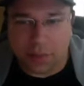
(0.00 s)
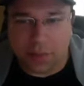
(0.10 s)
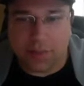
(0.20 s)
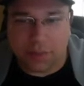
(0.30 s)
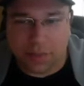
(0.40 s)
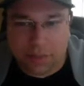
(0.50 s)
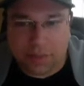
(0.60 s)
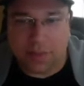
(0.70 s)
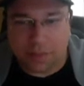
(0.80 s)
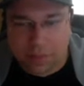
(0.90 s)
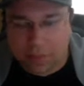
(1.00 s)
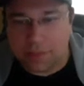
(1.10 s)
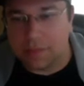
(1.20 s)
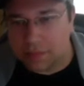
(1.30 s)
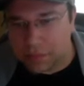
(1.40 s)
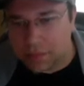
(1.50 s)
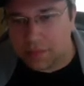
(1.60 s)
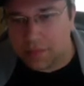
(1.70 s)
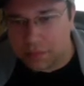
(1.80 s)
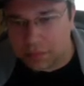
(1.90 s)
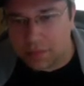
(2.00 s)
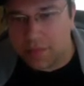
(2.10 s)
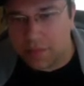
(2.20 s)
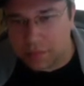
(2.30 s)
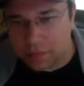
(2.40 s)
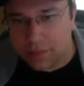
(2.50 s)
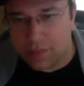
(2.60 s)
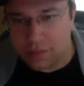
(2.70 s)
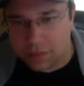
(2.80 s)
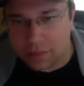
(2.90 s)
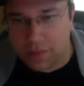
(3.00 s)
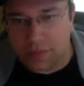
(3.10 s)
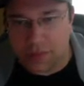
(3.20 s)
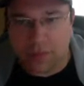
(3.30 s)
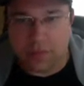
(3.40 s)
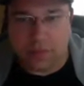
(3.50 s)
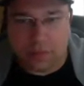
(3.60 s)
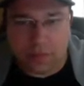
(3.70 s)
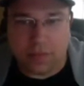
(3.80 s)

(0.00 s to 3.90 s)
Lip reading: found some extra value and maybe stayed a little bit away from the